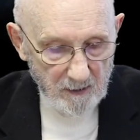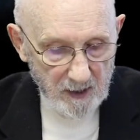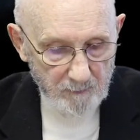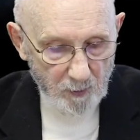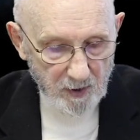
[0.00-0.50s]

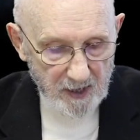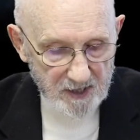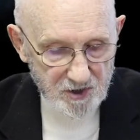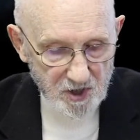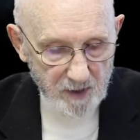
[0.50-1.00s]
"He
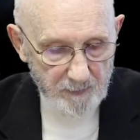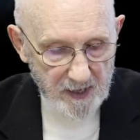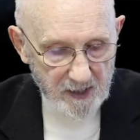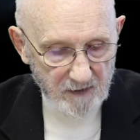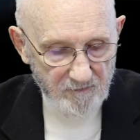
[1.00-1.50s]
predestined to
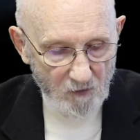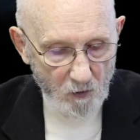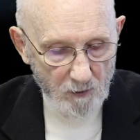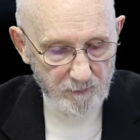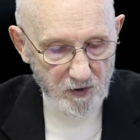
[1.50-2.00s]
be
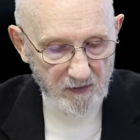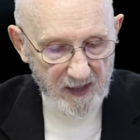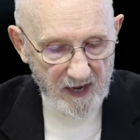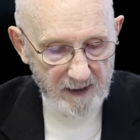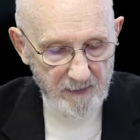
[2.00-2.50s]
conformed to
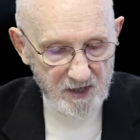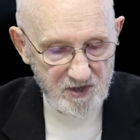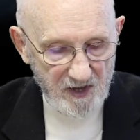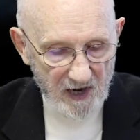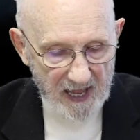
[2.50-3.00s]
the
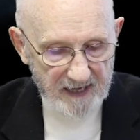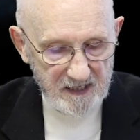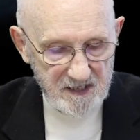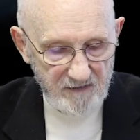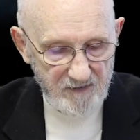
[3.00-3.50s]
image, the
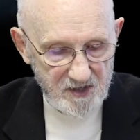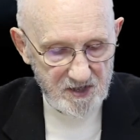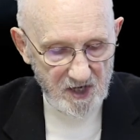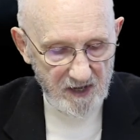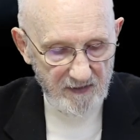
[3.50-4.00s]
likeness of His
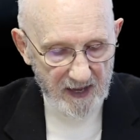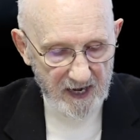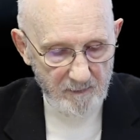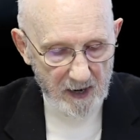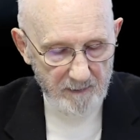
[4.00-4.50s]
Son, that
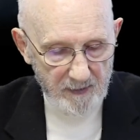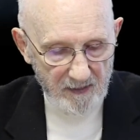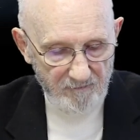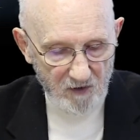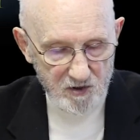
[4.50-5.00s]
He might be
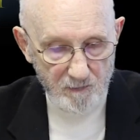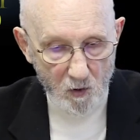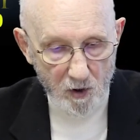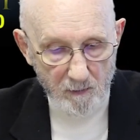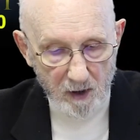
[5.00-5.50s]
the
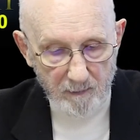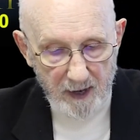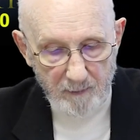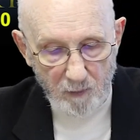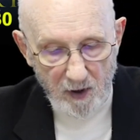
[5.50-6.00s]
firstborn among
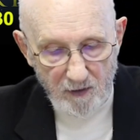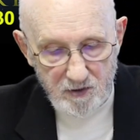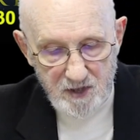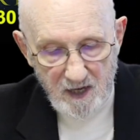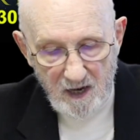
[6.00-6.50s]
many
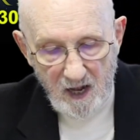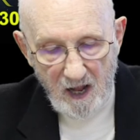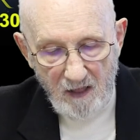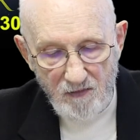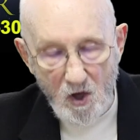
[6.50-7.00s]
brothers."
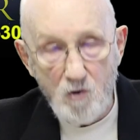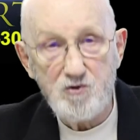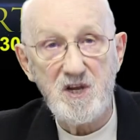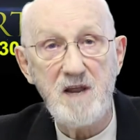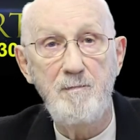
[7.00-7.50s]

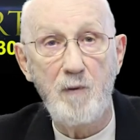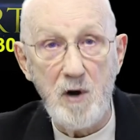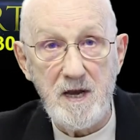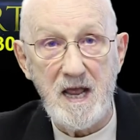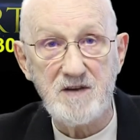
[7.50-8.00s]
Those He
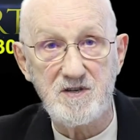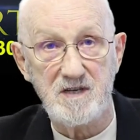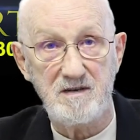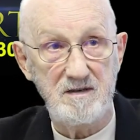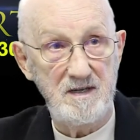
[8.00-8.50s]

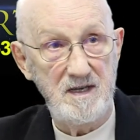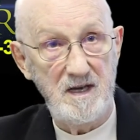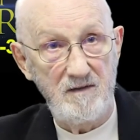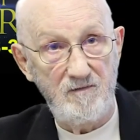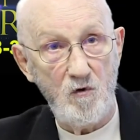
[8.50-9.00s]
predestined,
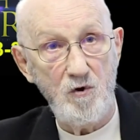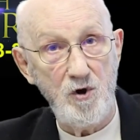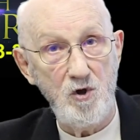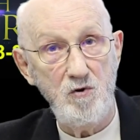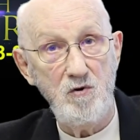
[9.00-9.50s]

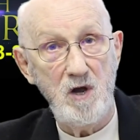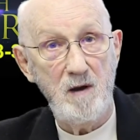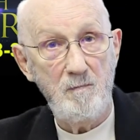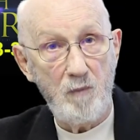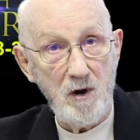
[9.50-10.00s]
foreknew,
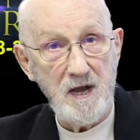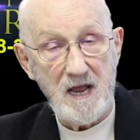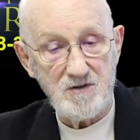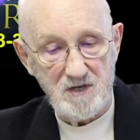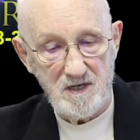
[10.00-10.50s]

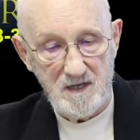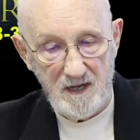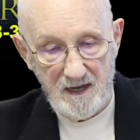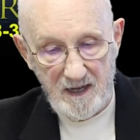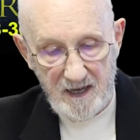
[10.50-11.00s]
predestined,
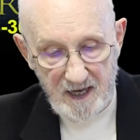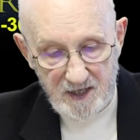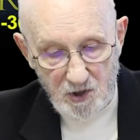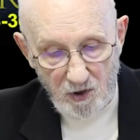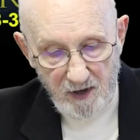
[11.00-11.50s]

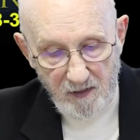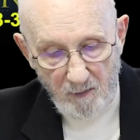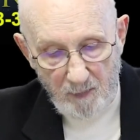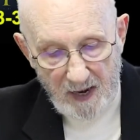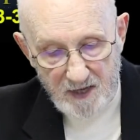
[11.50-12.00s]
eternity
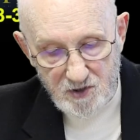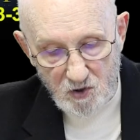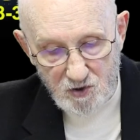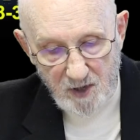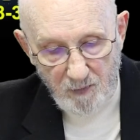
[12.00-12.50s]
of the past.
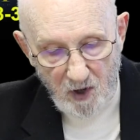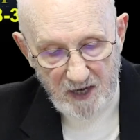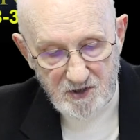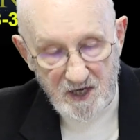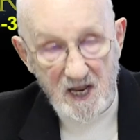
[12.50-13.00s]
Those He
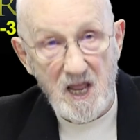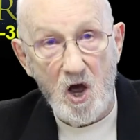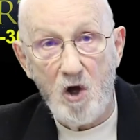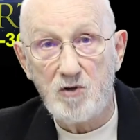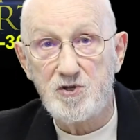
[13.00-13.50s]
predestined, He
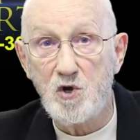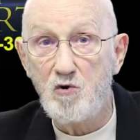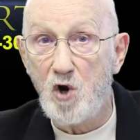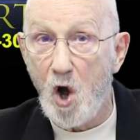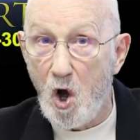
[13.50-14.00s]

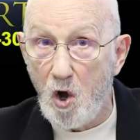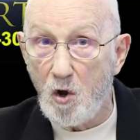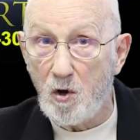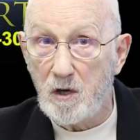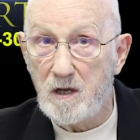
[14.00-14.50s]
also
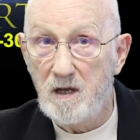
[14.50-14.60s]
called.